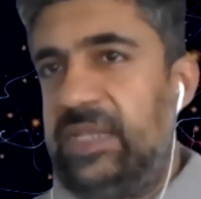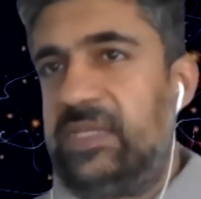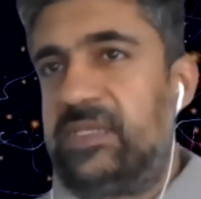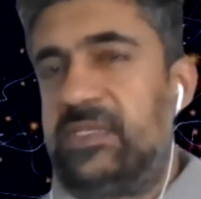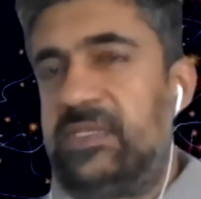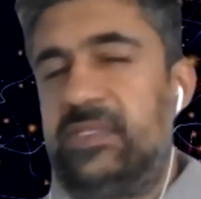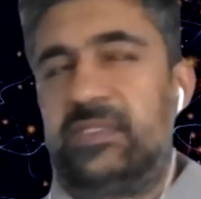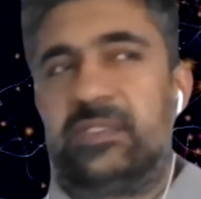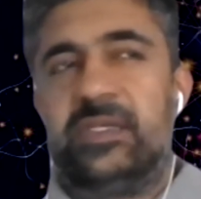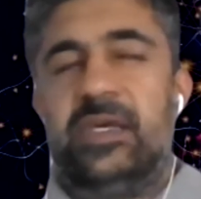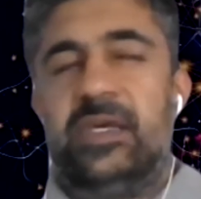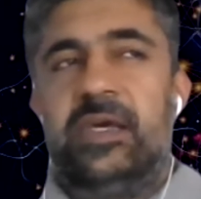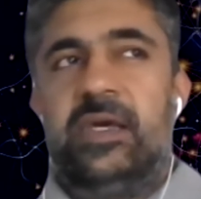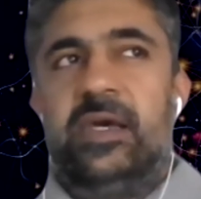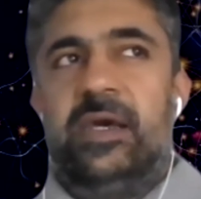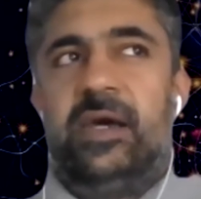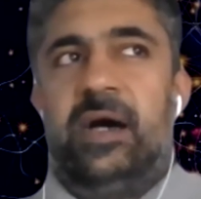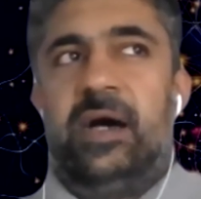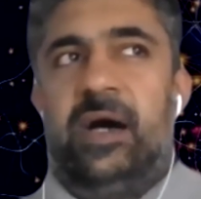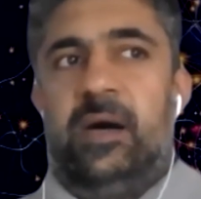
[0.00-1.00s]
This is
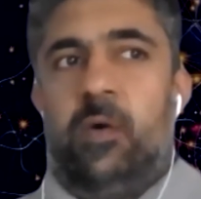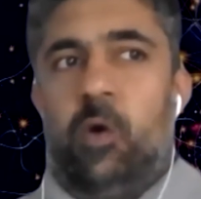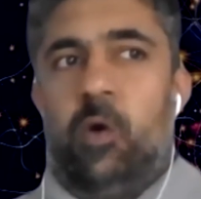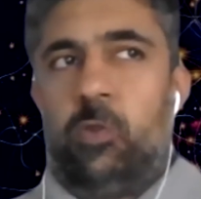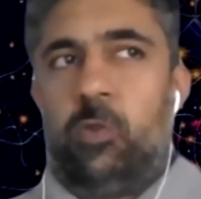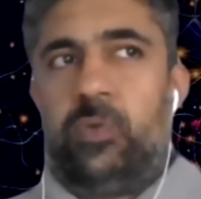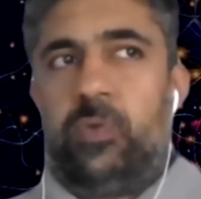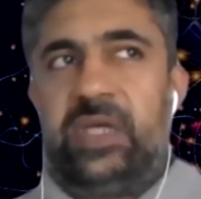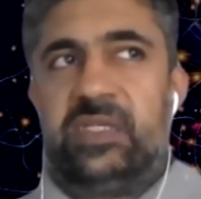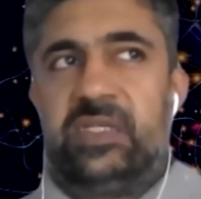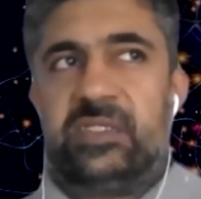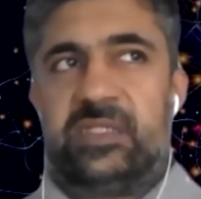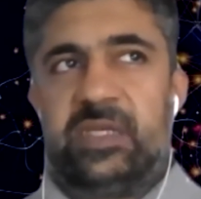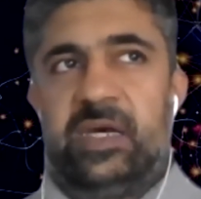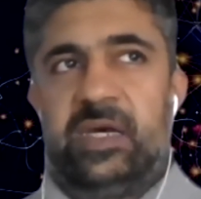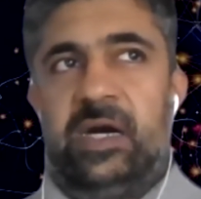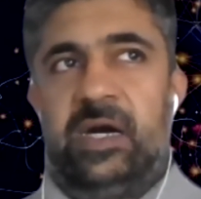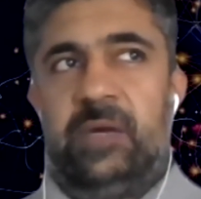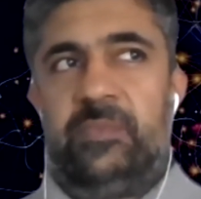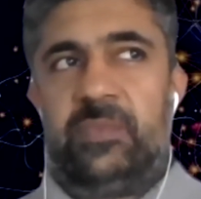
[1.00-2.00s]

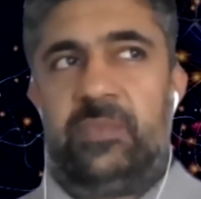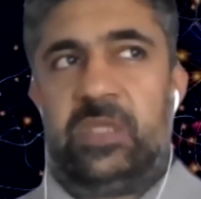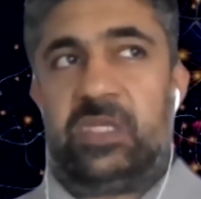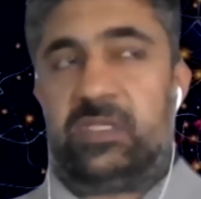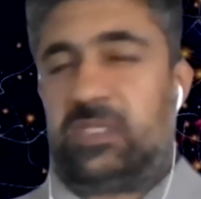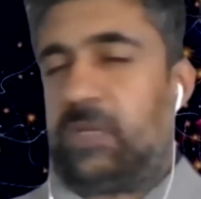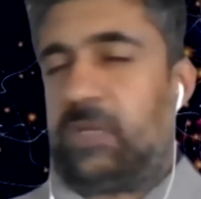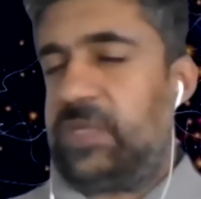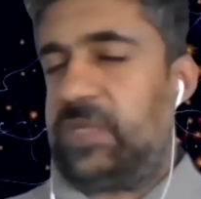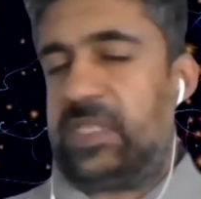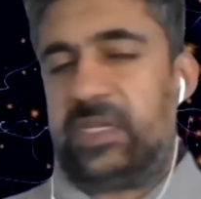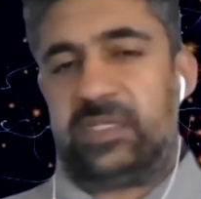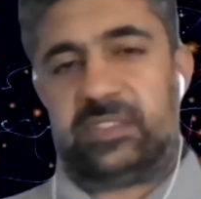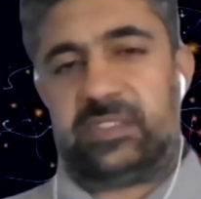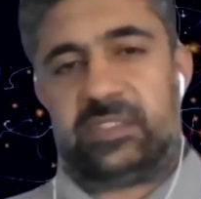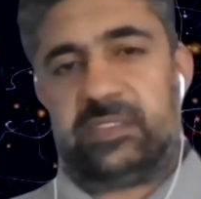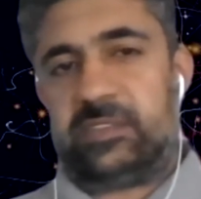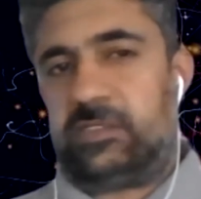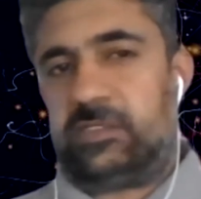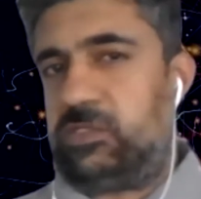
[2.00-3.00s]
this is something
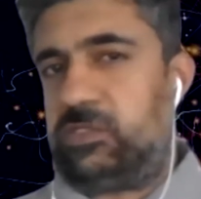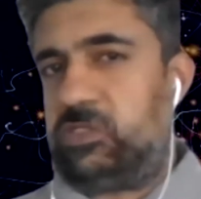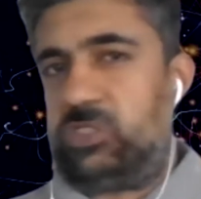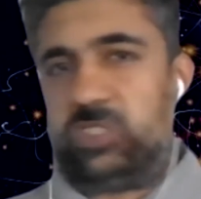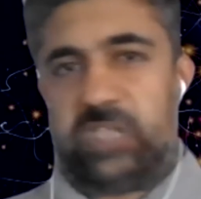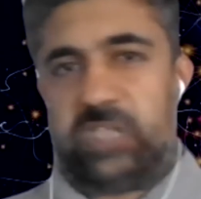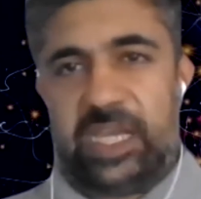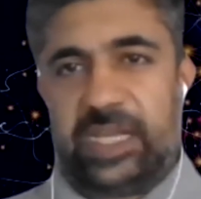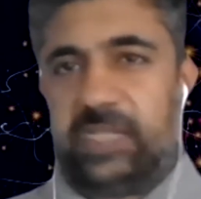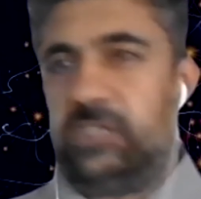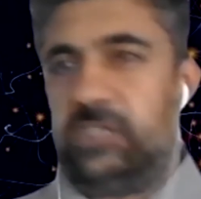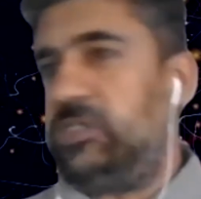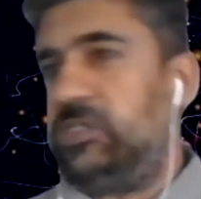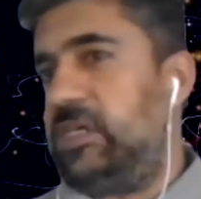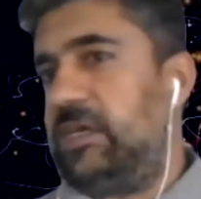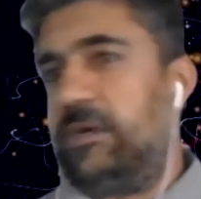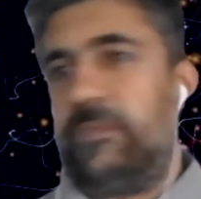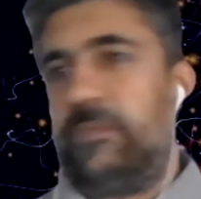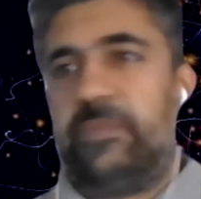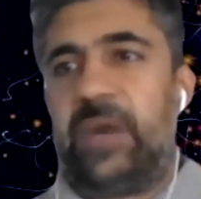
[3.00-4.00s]
that's
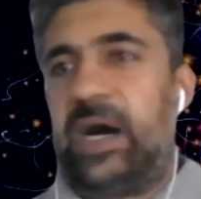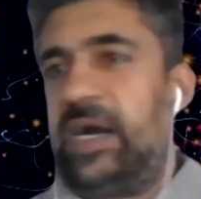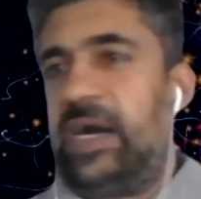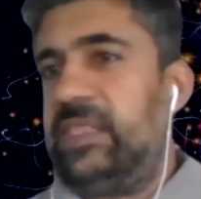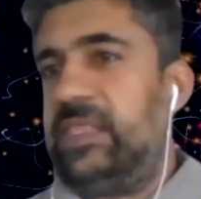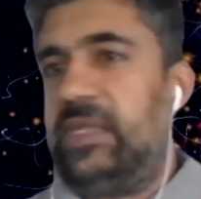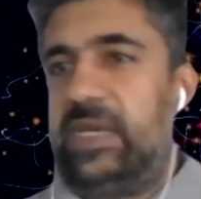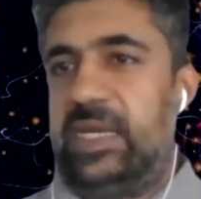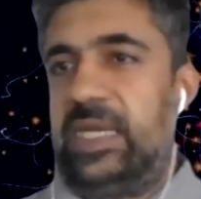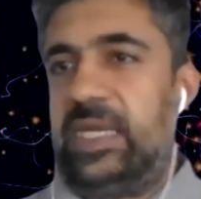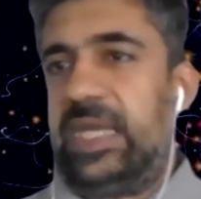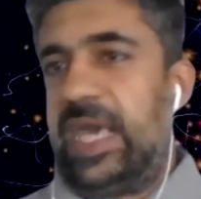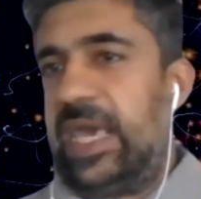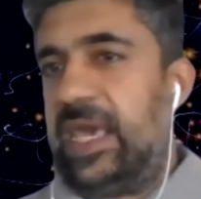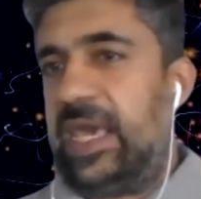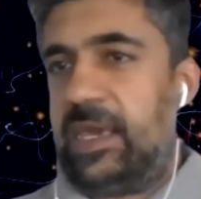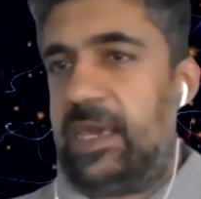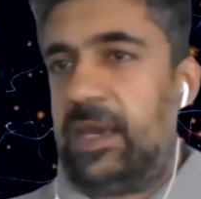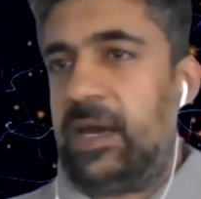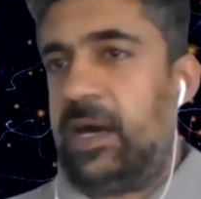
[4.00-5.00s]
changing by the day.